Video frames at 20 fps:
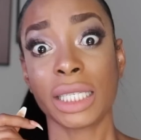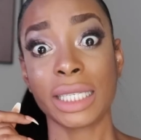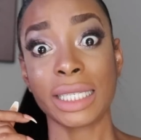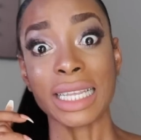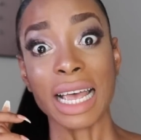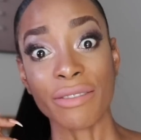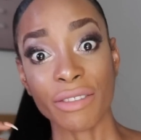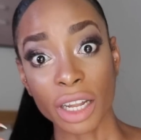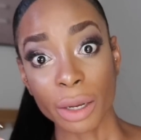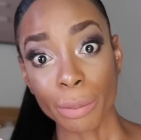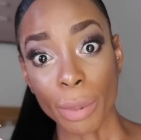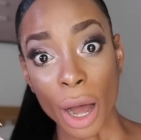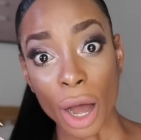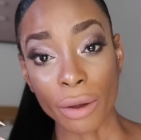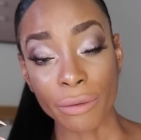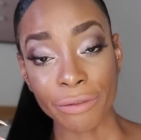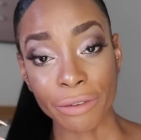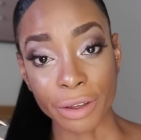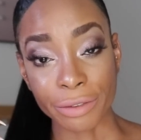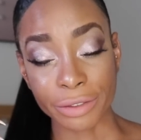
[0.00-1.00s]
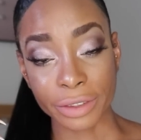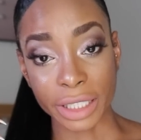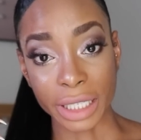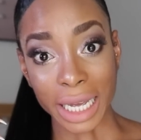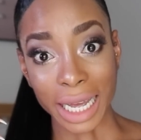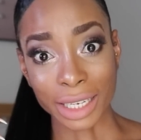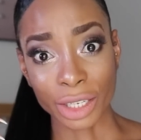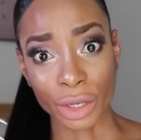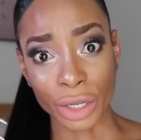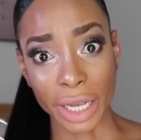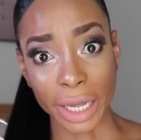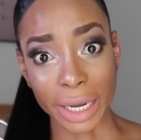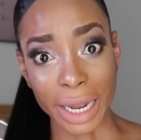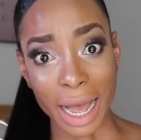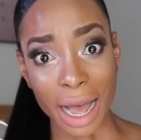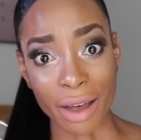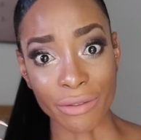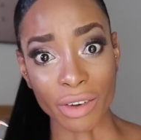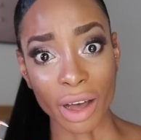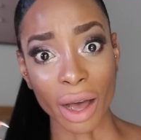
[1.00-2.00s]
£7.50 and you can
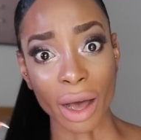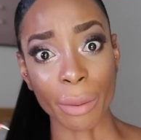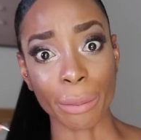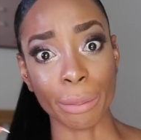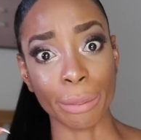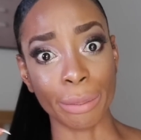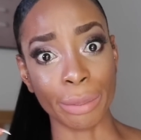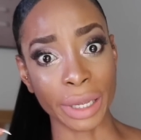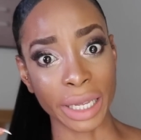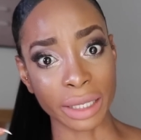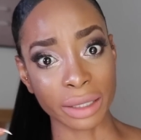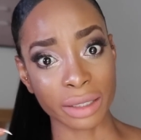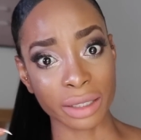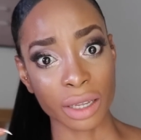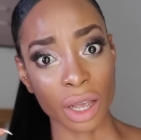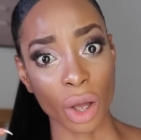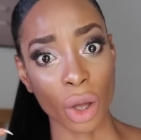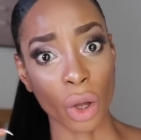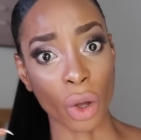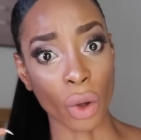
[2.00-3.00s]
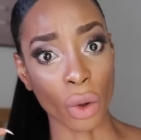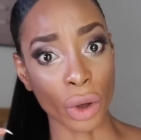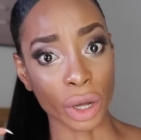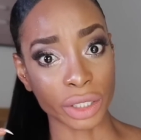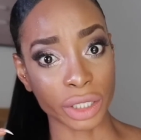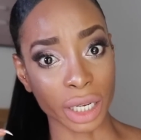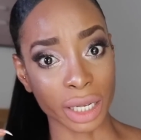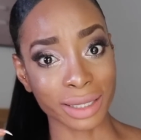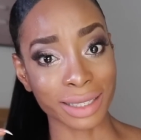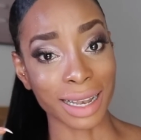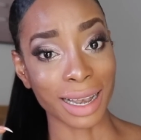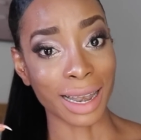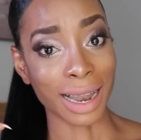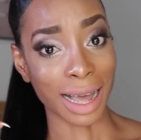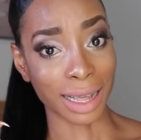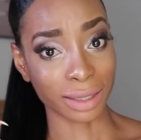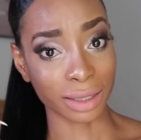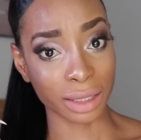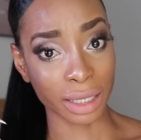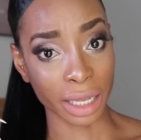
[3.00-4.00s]
have a beat gorgeous
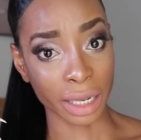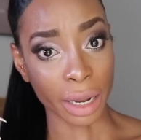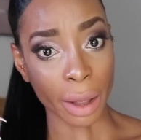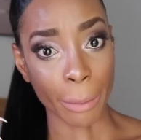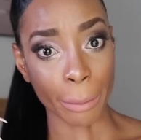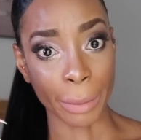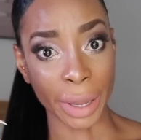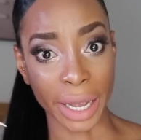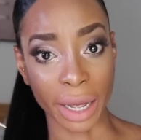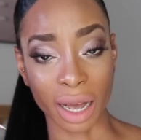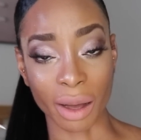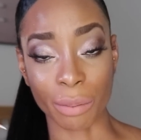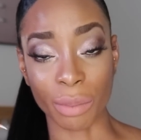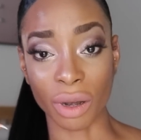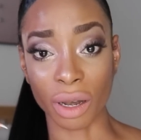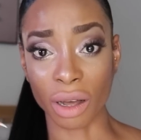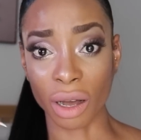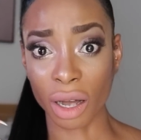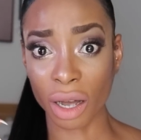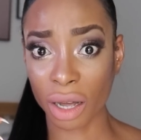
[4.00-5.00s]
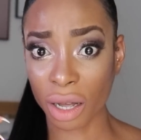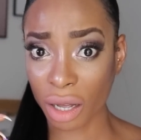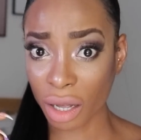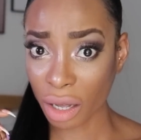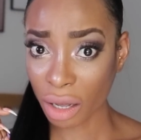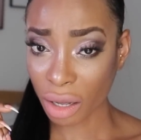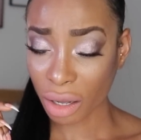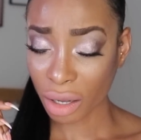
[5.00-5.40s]
lasting makeup look.